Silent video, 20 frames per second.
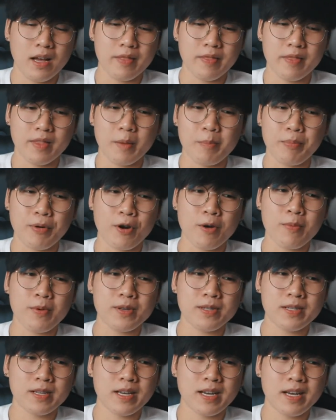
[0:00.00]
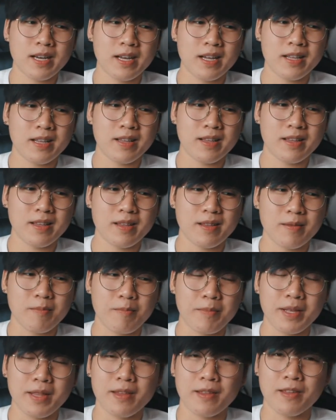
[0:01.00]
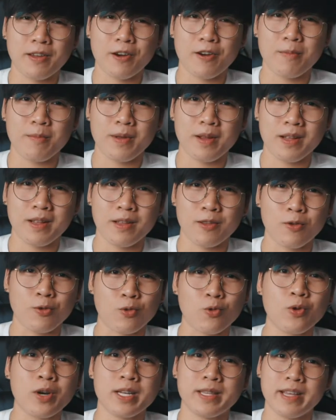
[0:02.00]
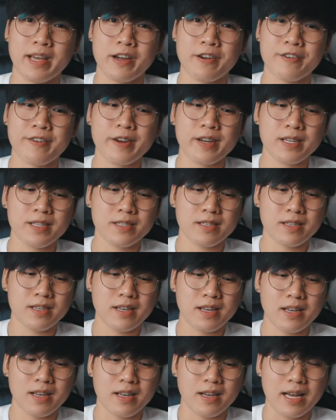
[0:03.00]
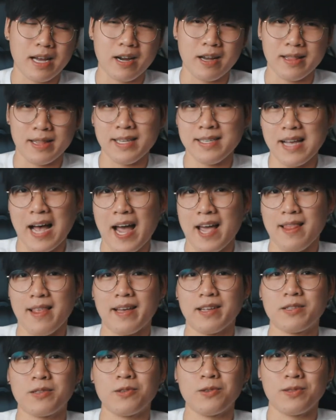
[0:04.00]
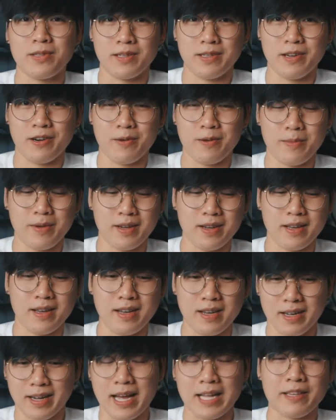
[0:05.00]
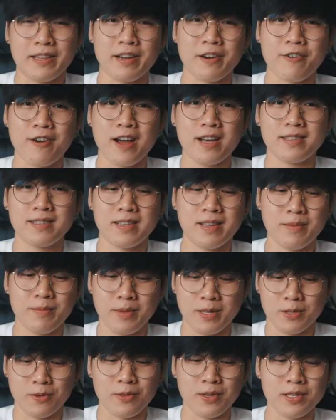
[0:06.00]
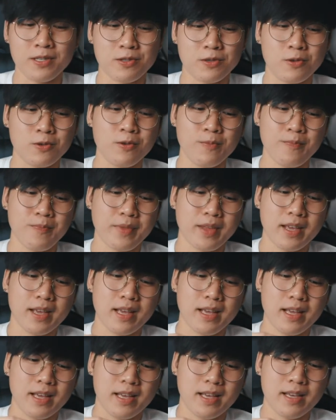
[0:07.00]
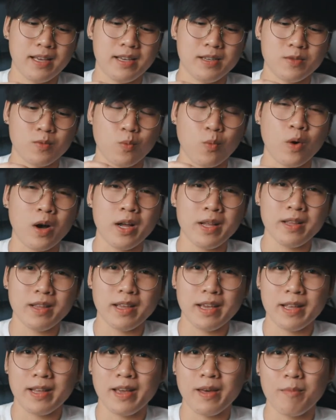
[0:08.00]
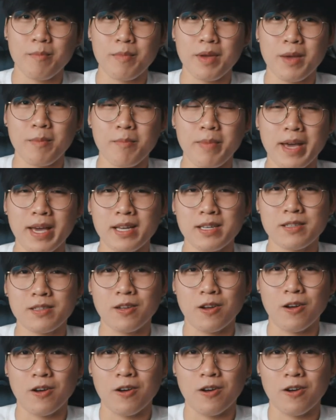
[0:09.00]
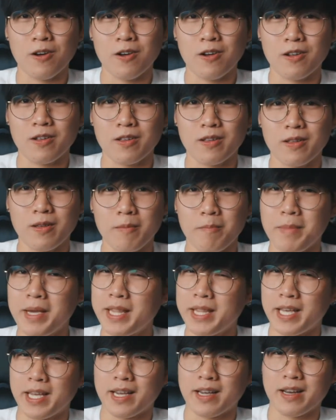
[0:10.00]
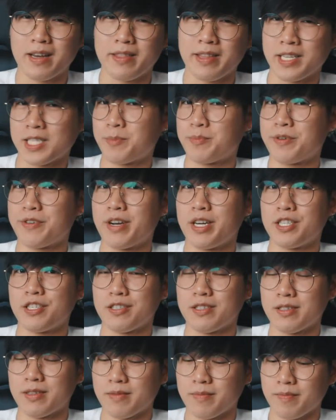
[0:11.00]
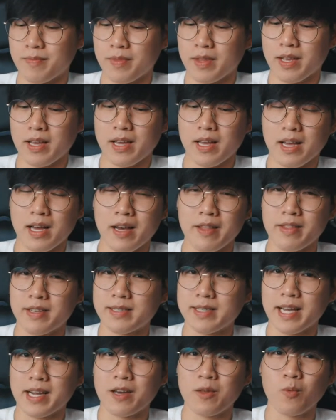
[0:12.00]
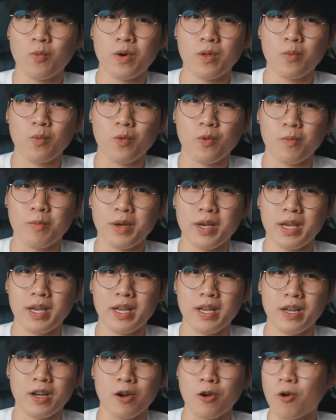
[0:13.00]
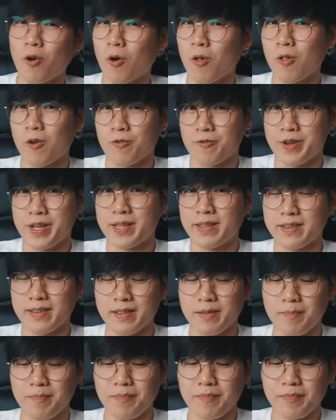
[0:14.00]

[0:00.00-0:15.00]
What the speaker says: The purpose can be determined into two categories. At least I like to categorize them into these two. Is one, it can be based on meaning and inspiration. And the second one will be goal-oriented.